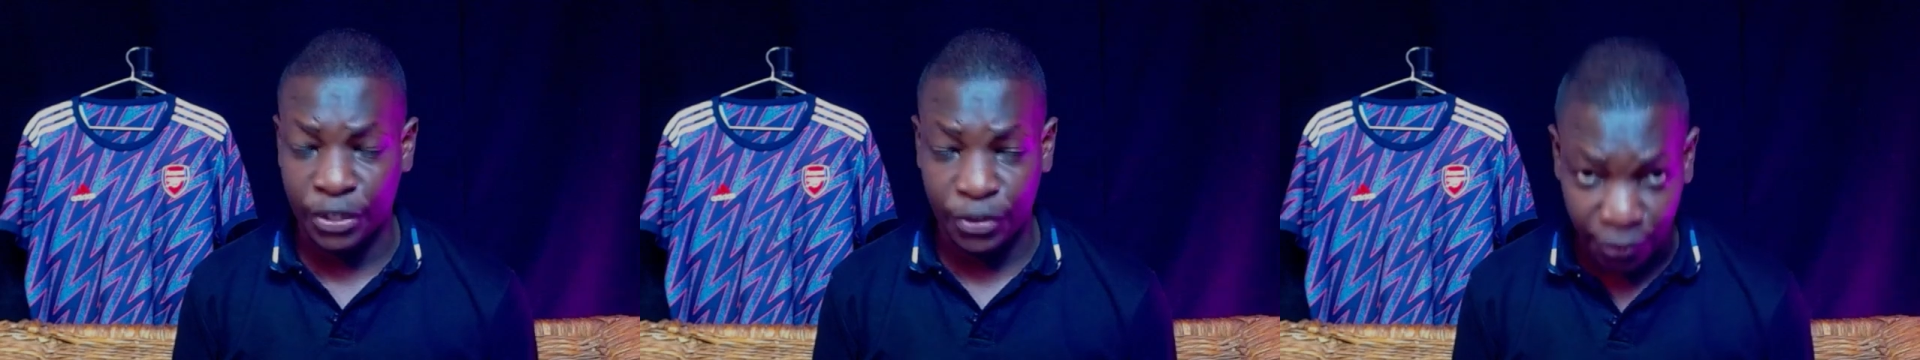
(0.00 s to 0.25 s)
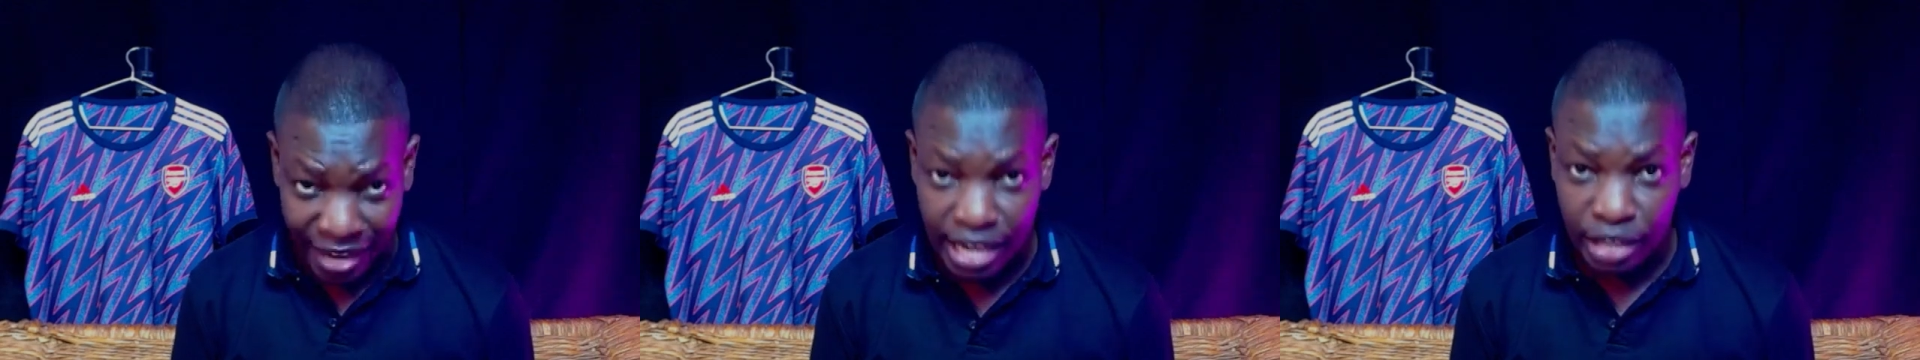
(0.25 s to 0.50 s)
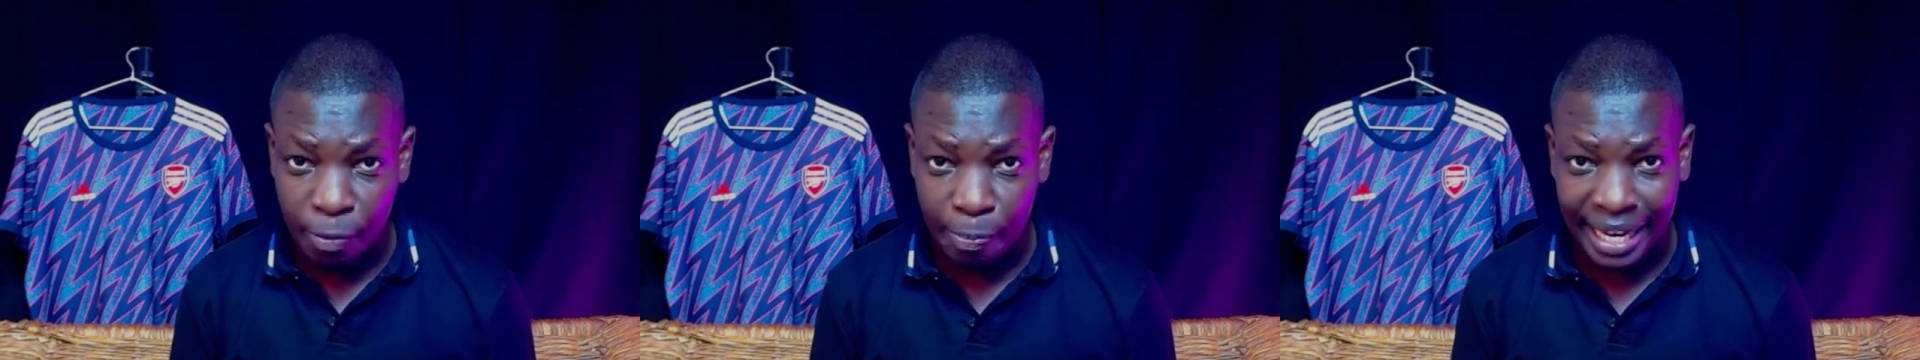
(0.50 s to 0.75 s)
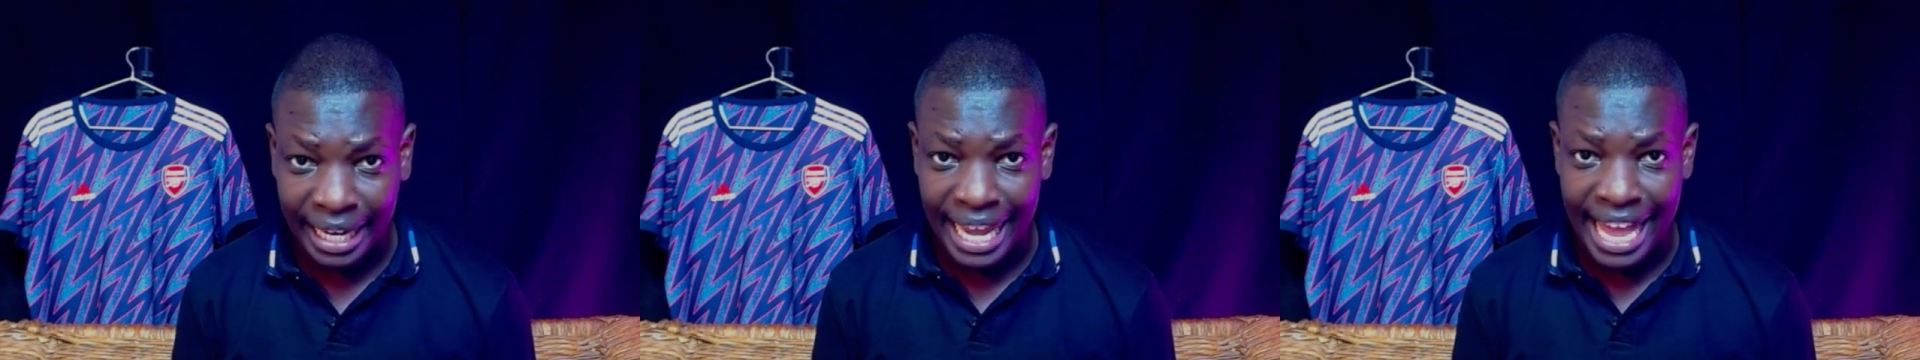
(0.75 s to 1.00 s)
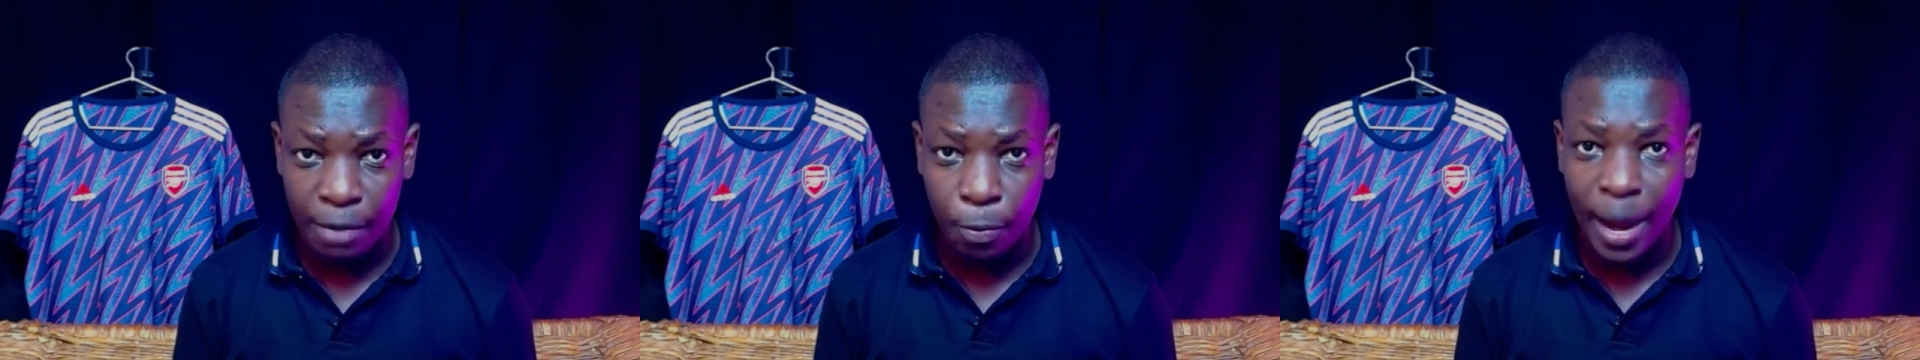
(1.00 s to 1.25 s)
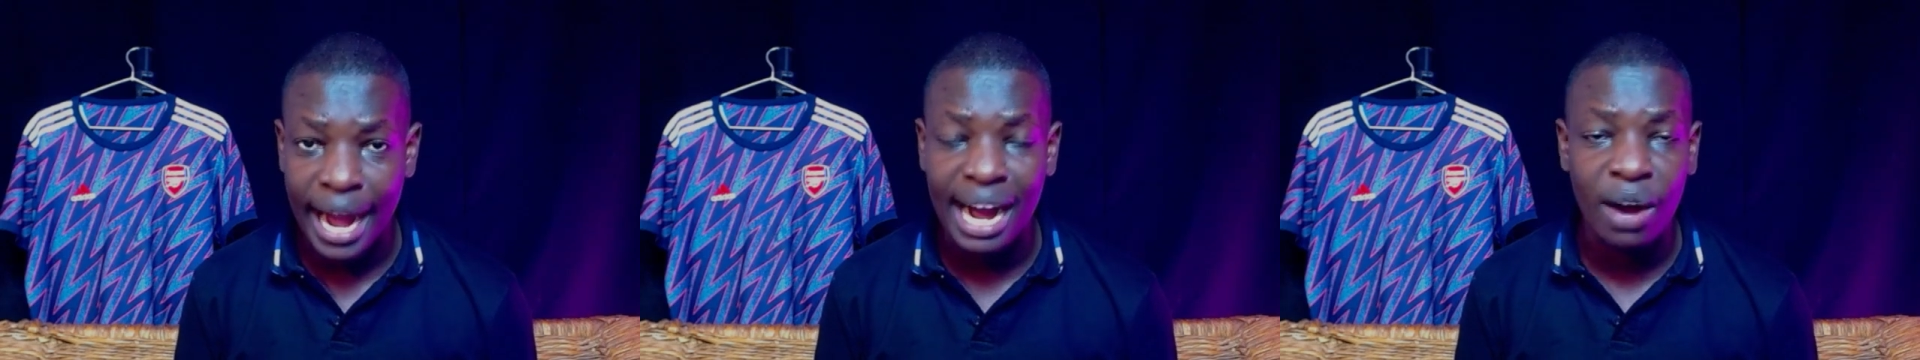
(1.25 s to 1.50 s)
failed to be cleared
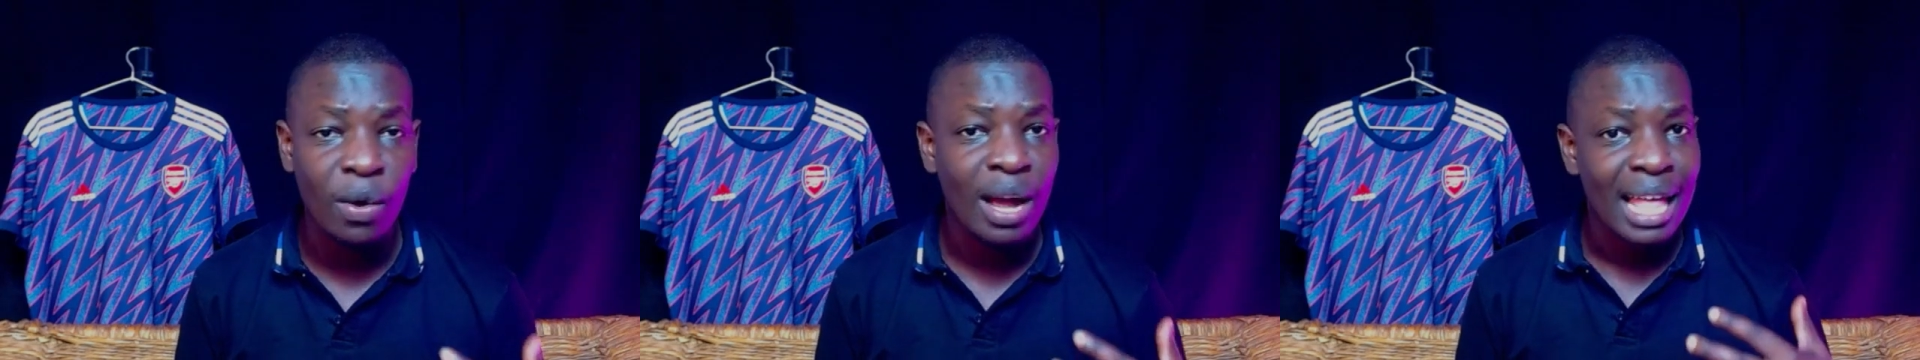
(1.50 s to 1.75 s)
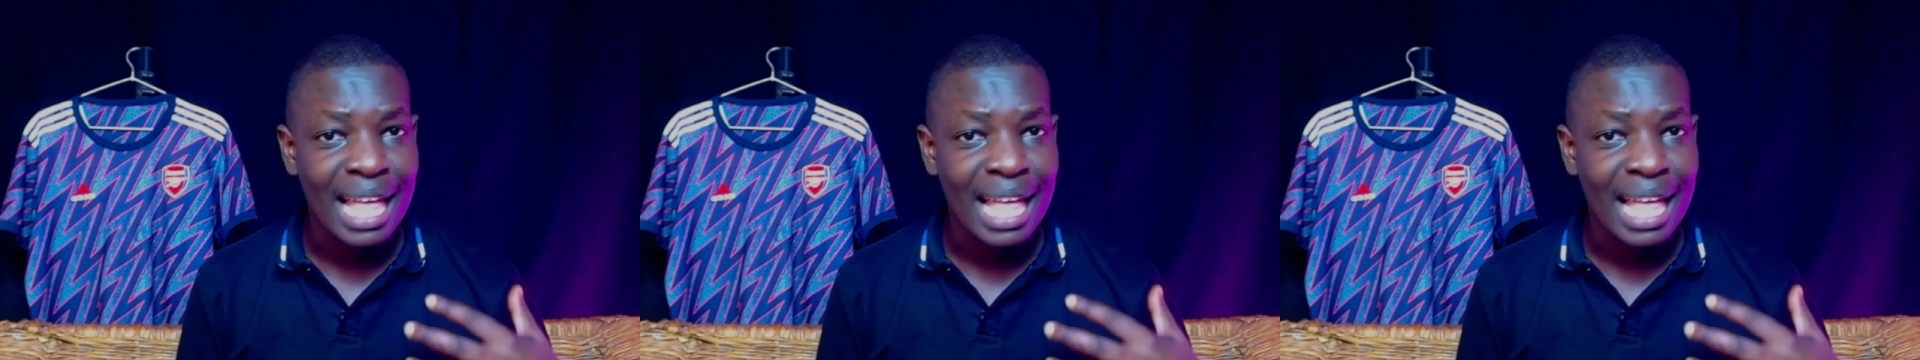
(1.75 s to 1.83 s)
well,